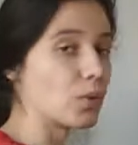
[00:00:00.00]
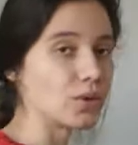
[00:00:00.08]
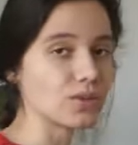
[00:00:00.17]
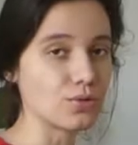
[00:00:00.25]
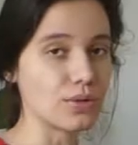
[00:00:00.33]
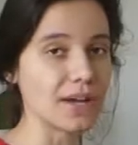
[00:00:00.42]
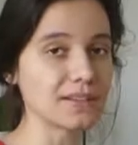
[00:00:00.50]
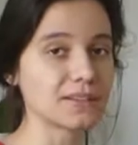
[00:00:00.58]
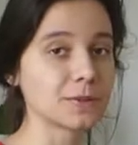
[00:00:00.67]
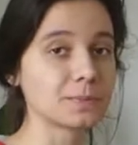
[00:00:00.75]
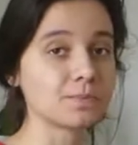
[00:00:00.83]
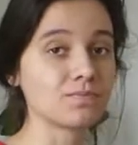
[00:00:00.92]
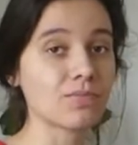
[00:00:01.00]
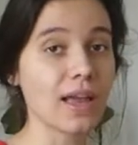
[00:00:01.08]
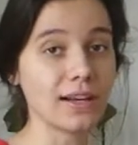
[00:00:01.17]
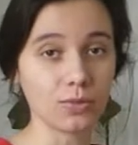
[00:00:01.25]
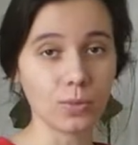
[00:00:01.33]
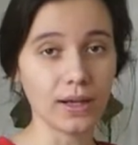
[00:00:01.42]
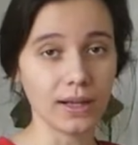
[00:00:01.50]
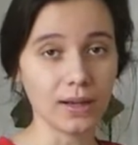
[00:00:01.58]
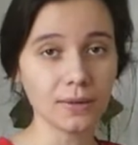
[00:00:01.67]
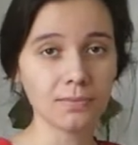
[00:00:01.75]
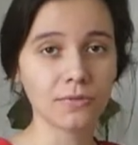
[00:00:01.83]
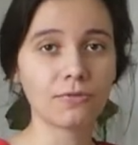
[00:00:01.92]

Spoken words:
wants to rest, and it will,